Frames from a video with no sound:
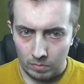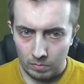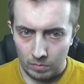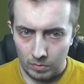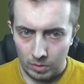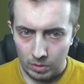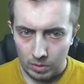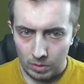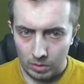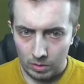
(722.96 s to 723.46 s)

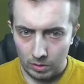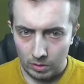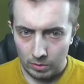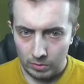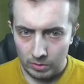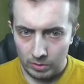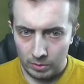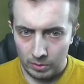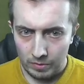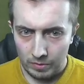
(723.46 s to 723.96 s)
Oh, go
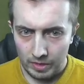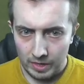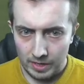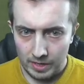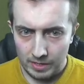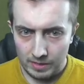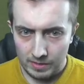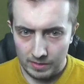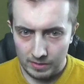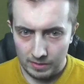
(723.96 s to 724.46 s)
on, whoever that
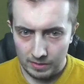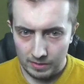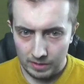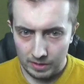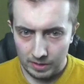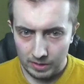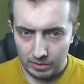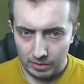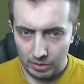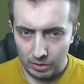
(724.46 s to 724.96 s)
is. I
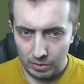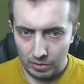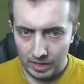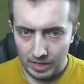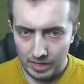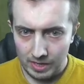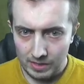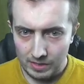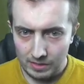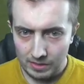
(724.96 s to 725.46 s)
don't know who that
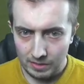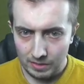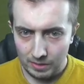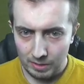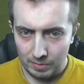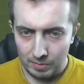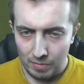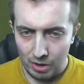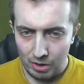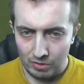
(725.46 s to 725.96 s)
is.
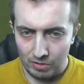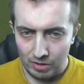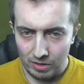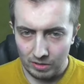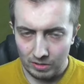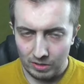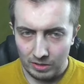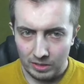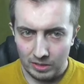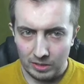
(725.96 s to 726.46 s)
Kamara.
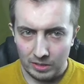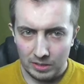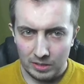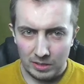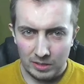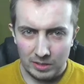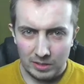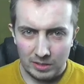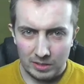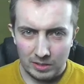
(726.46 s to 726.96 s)

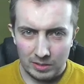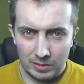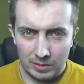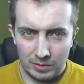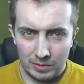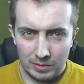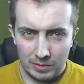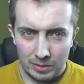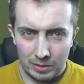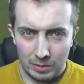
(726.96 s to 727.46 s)

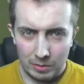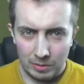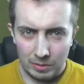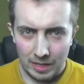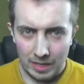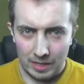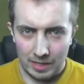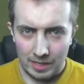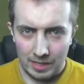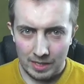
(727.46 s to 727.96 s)
Come on,
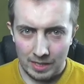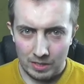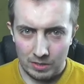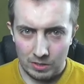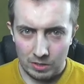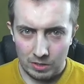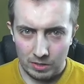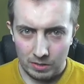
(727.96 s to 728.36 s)
get there, Nash.